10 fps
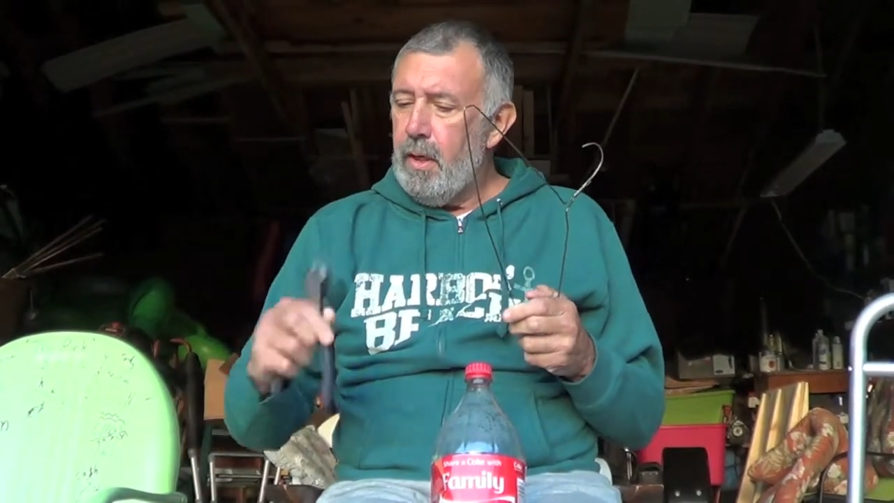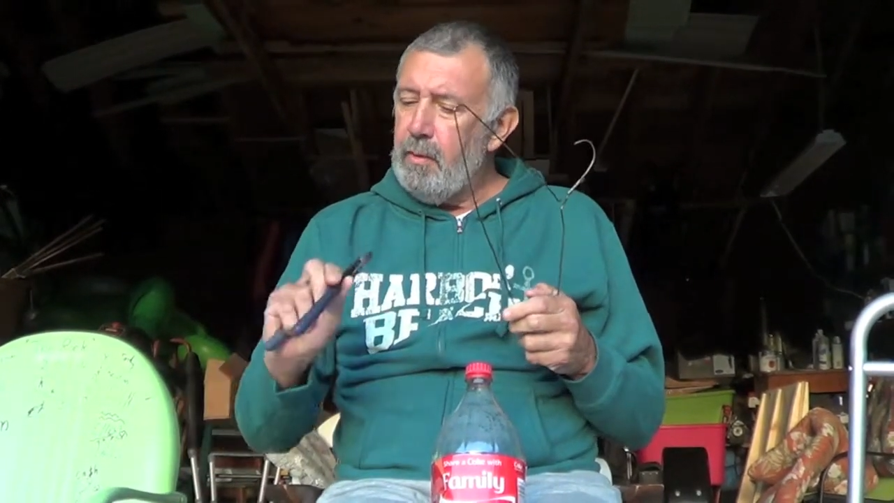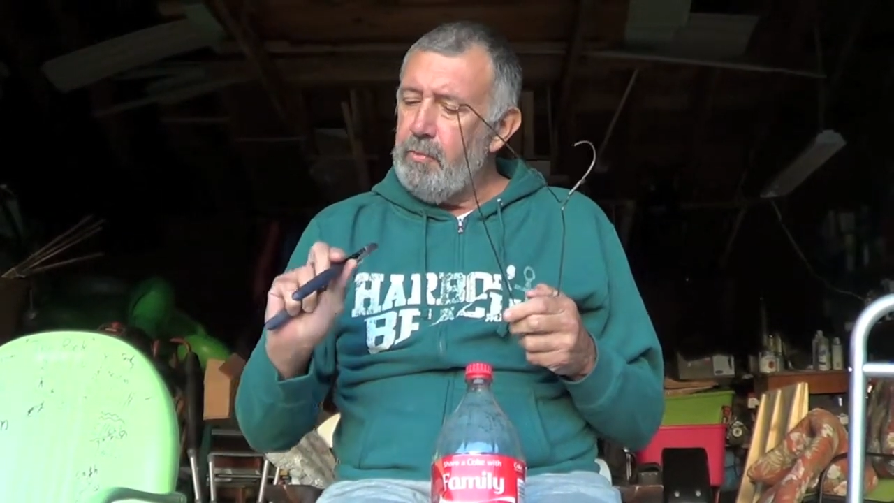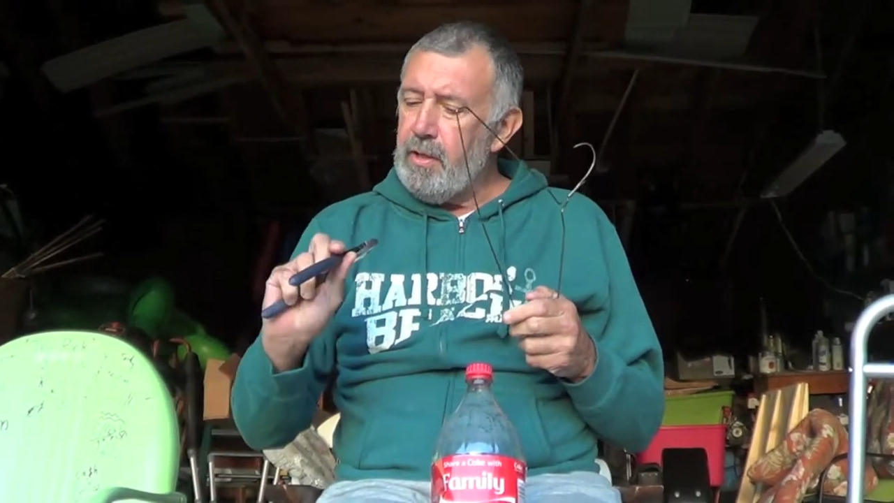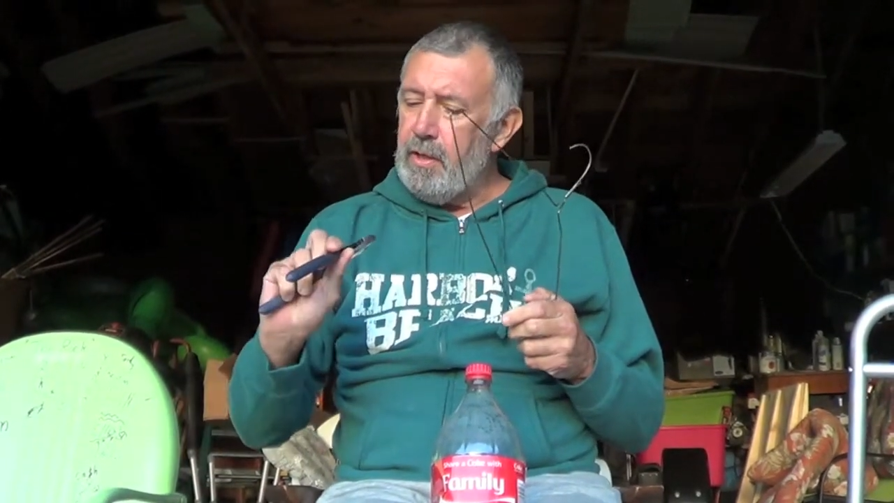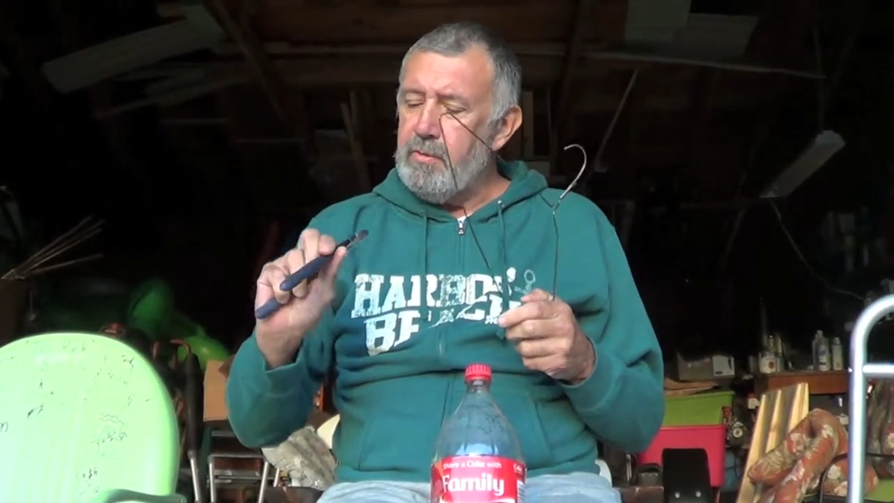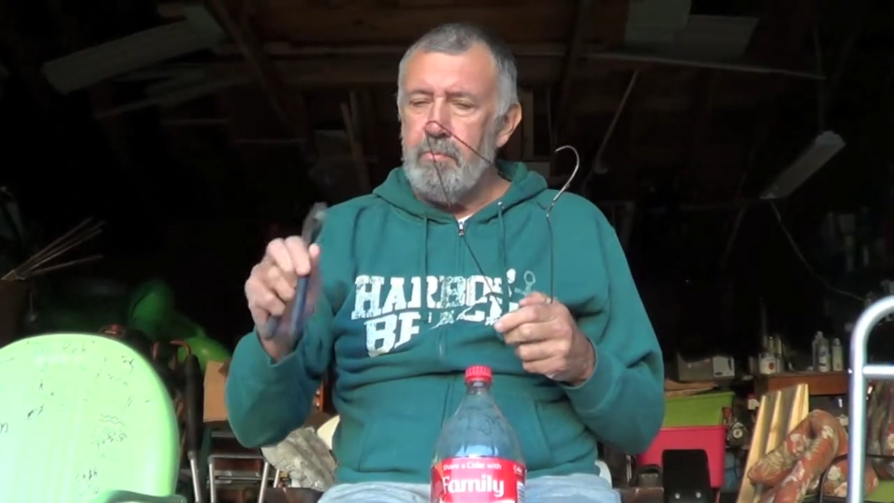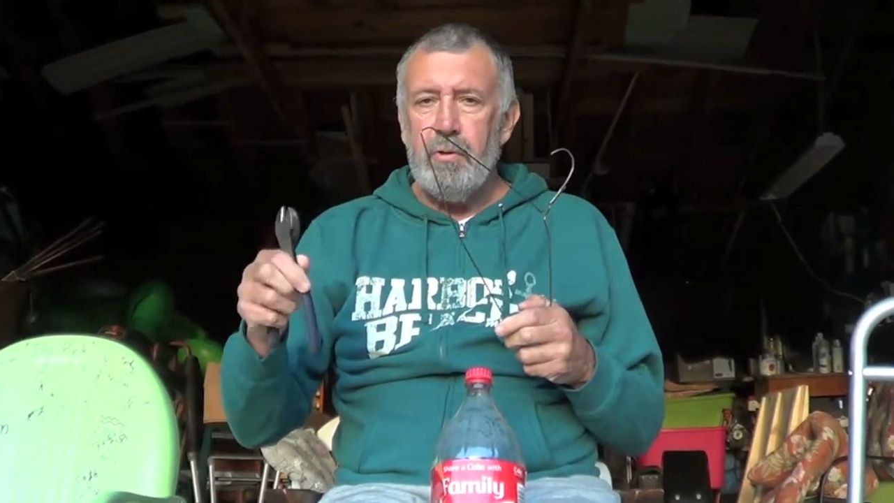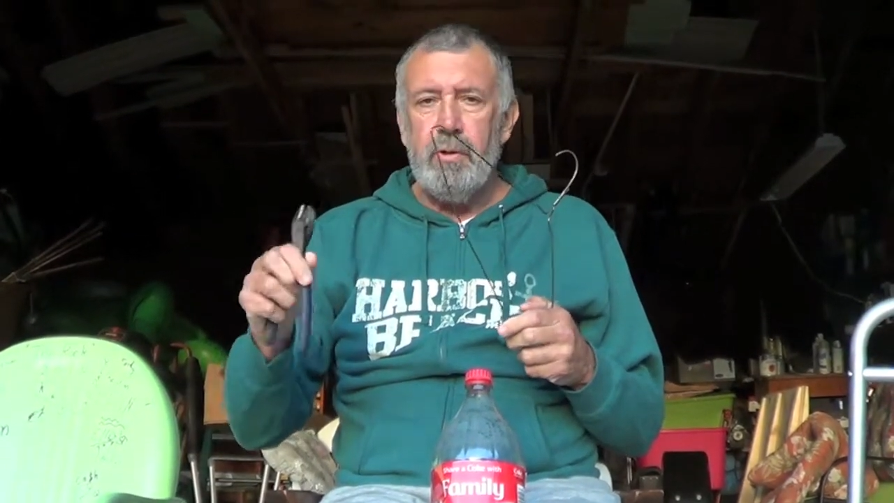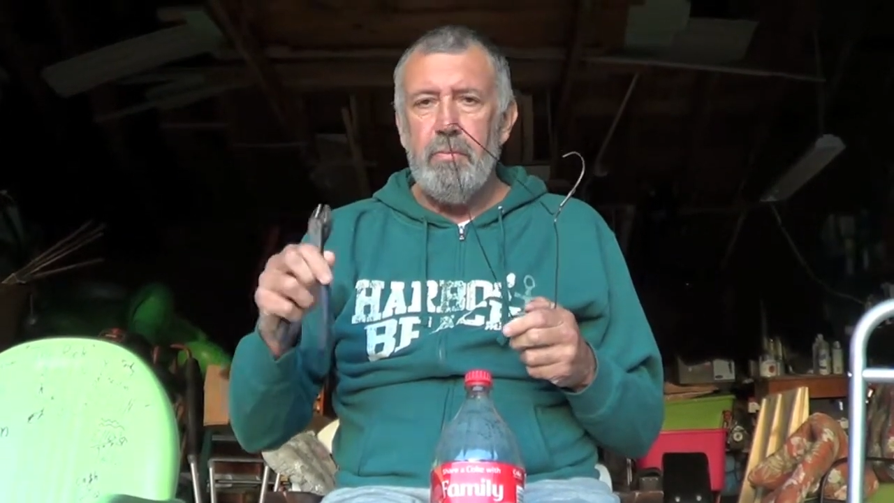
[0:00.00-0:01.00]
and we got
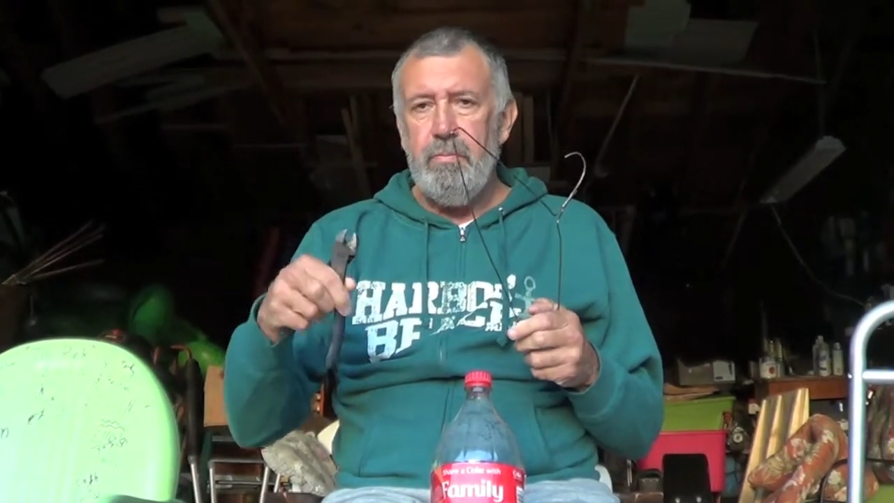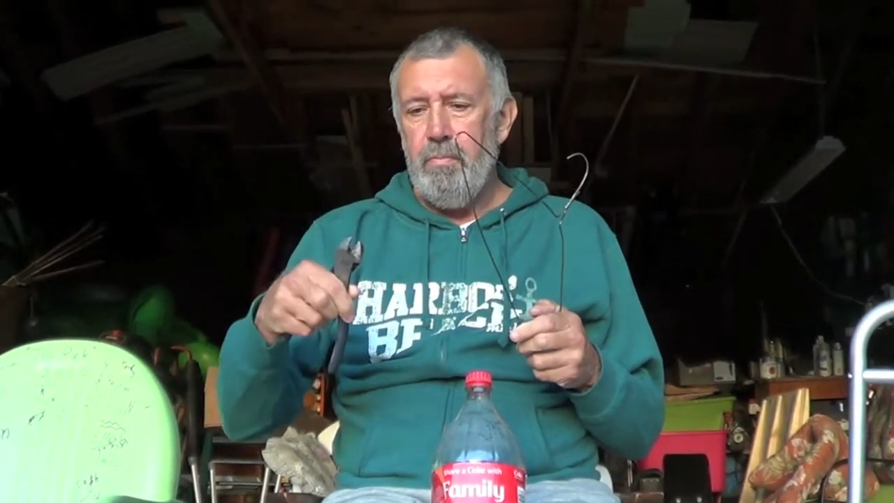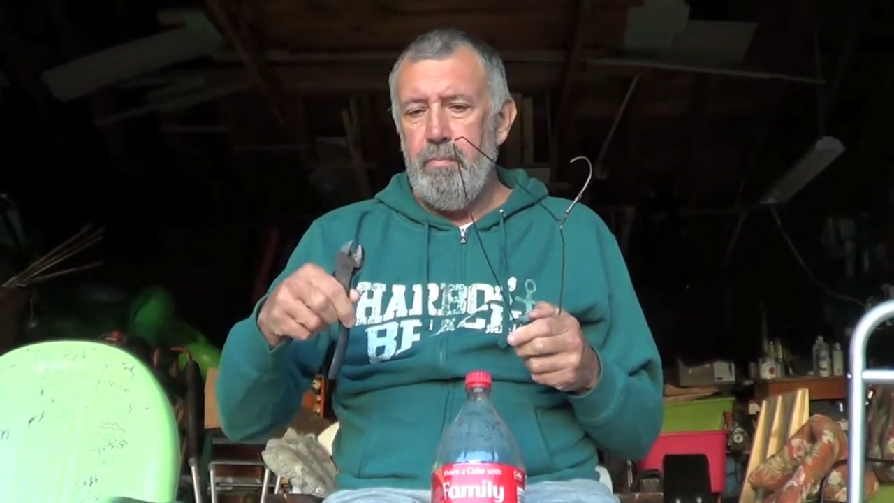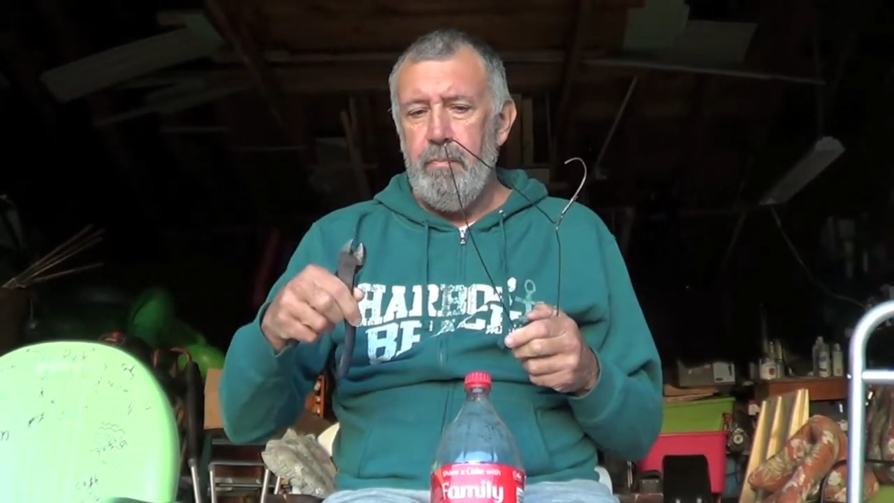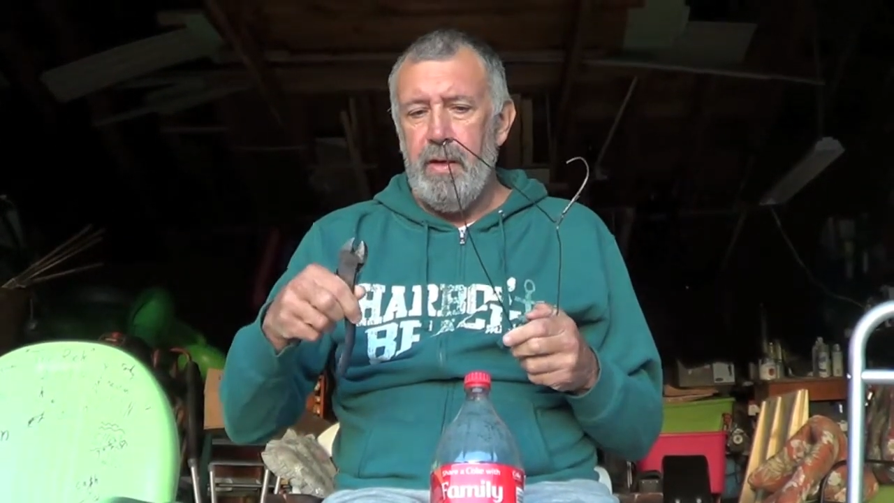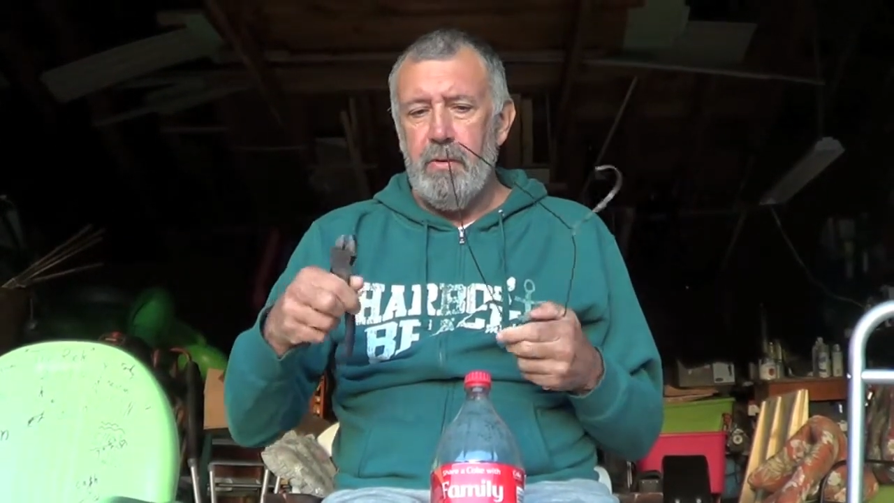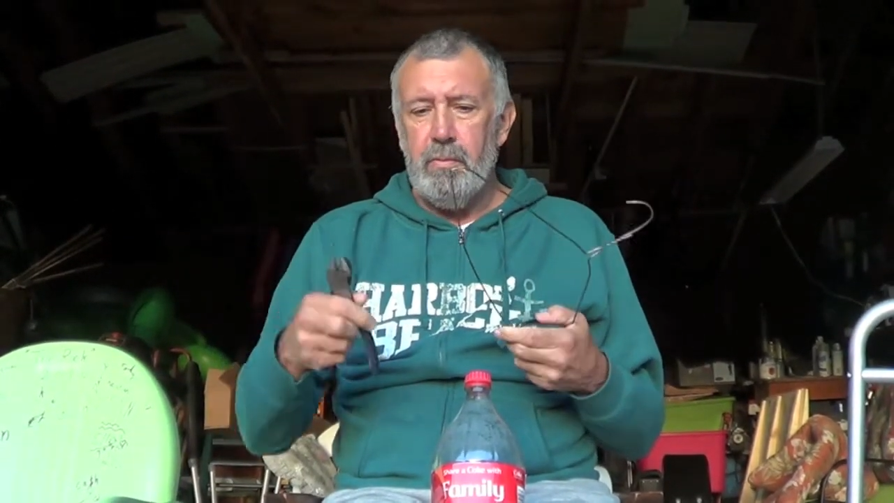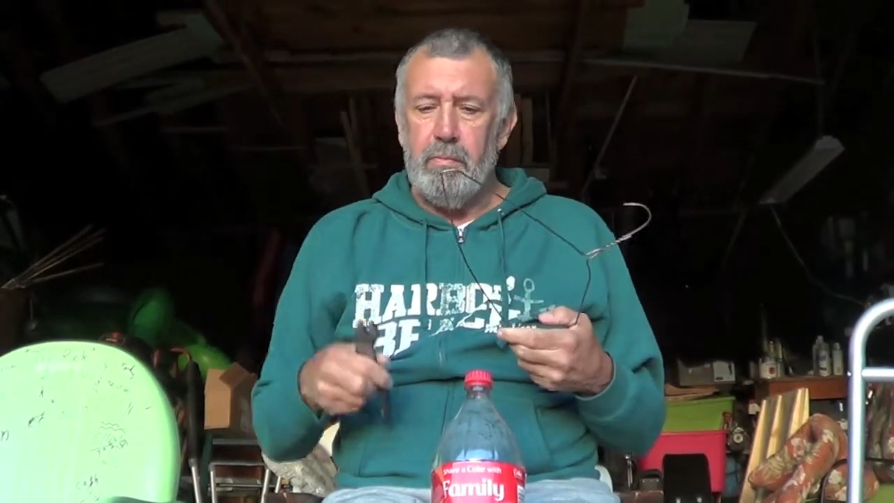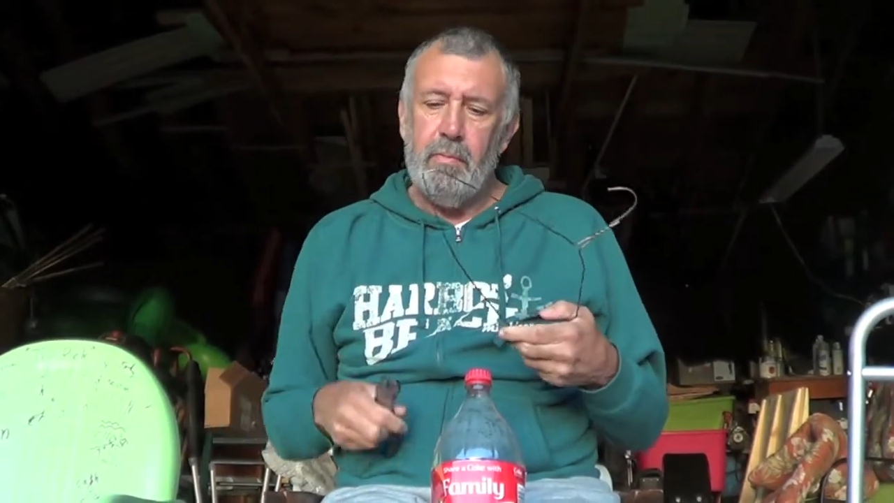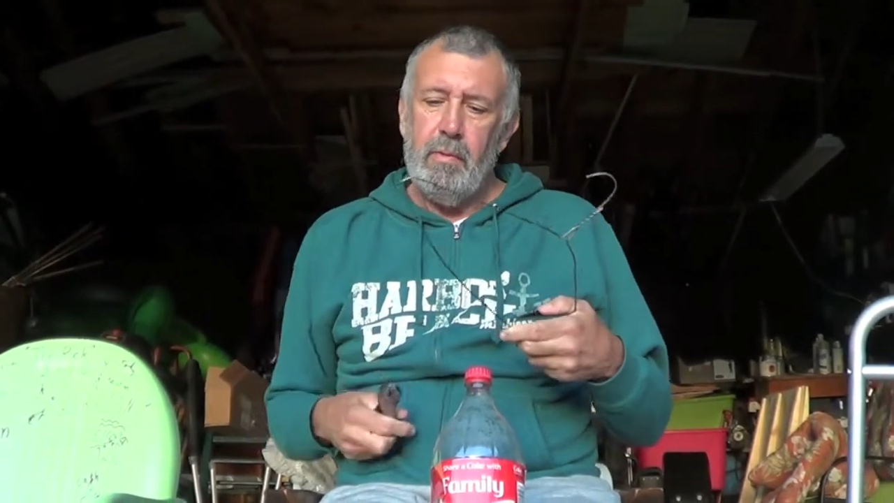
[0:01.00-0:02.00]
some good metal